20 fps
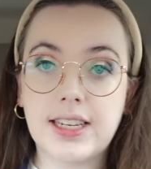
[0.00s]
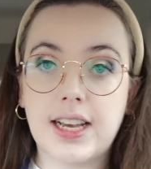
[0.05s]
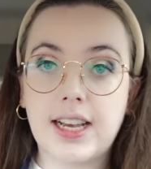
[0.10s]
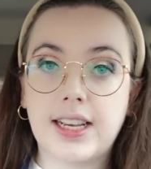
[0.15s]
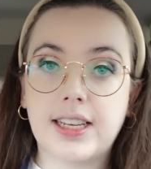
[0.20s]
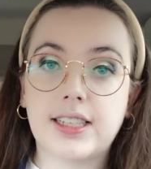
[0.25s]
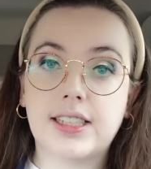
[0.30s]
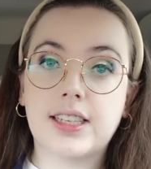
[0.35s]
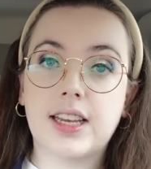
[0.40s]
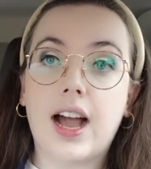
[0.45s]

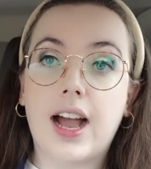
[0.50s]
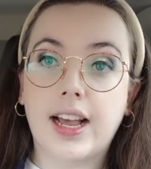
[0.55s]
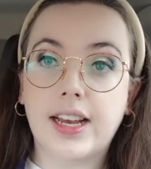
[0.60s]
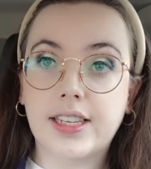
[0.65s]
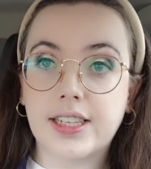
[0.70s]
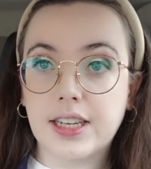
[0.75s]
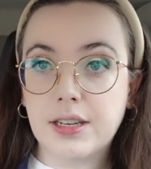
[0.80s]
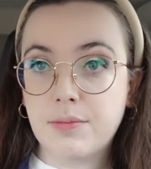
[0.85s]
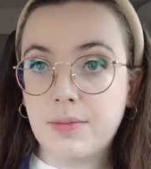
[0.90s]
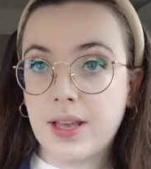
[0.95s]
night I
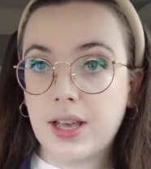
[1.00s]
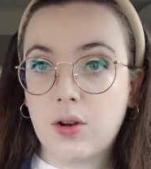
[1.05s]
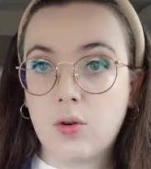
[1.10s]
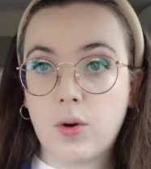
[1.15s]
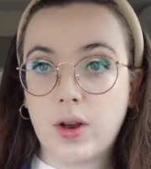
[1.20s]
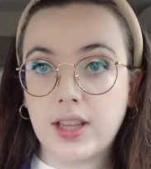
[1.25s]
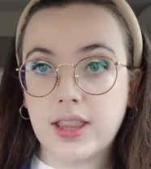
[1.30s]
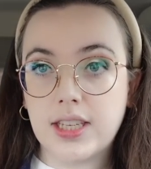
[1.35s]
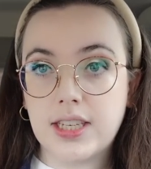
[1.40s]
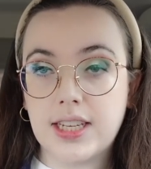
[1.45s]
did make
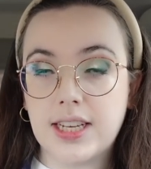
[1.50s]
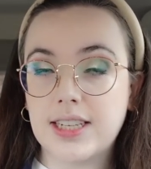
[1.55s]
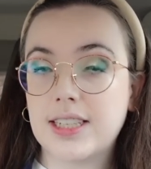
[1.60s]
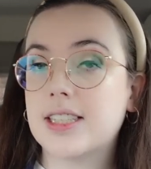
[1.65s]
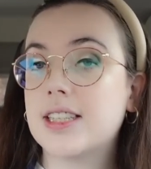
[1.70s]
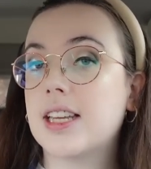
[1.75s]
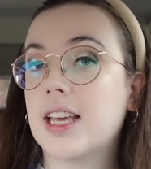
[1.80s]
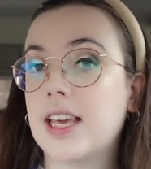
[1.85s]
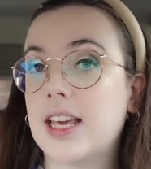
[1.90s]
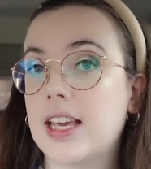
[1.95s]
quite the
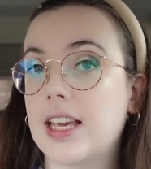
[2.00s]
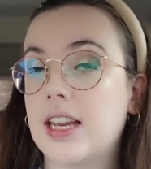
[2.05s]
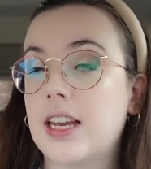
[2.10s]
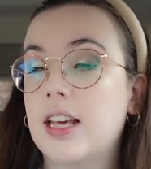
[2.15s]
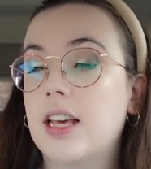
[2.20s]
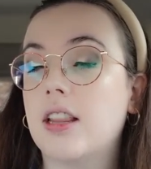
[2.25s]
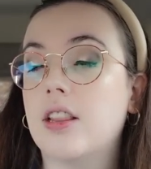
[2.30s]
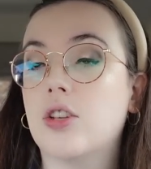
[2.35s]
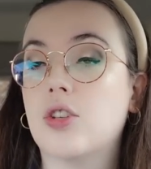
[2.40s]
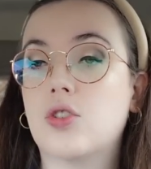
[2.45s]
dent
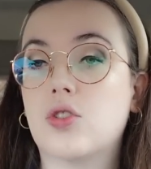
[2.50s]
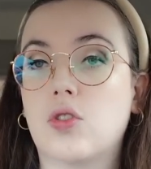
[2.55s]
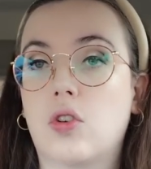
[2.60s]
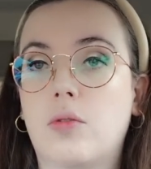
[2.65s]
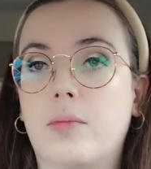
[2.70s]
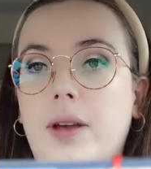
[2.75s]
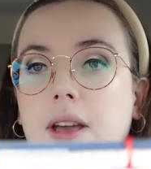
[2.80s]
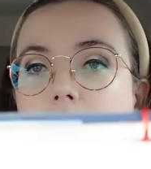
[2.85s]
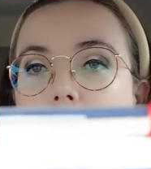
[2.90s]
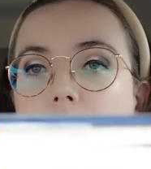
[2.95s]
in The
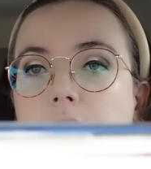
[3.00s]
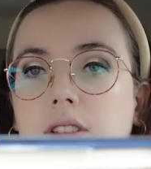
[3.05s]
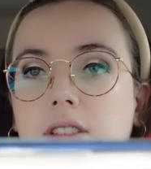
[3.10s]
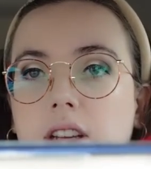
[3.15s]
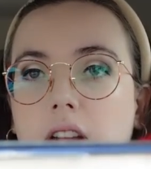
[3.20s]
Soulmate. Well, it's